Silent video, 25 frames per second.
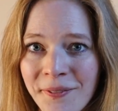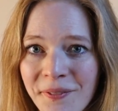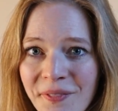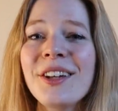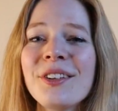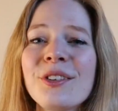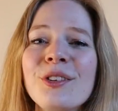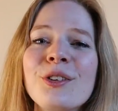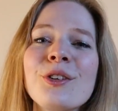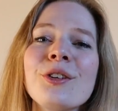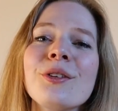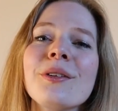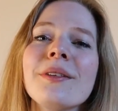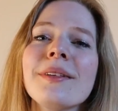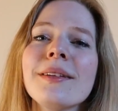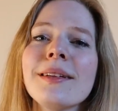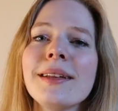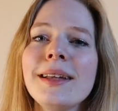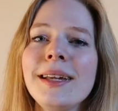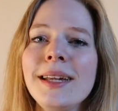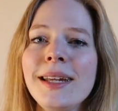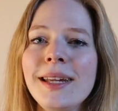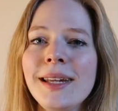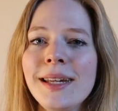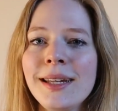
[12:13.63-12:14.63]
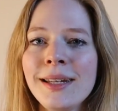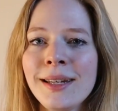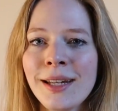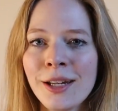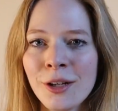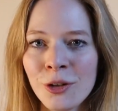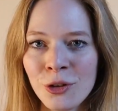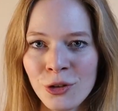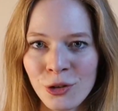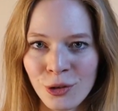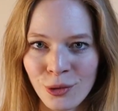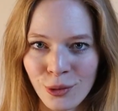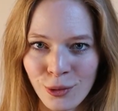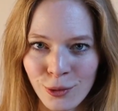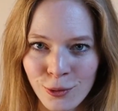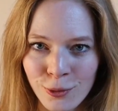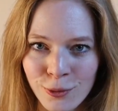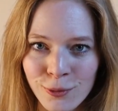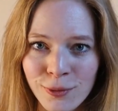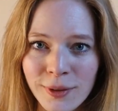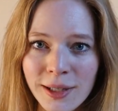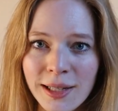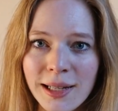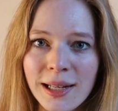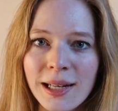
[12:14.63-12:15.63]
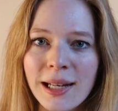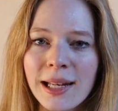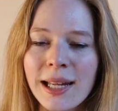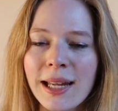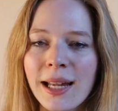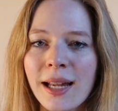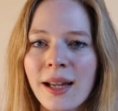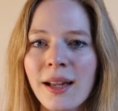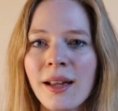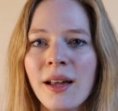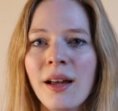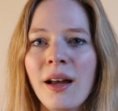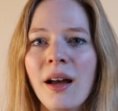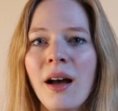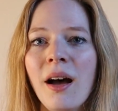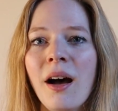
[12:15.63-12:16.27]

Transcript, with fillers: is to lean into the feeling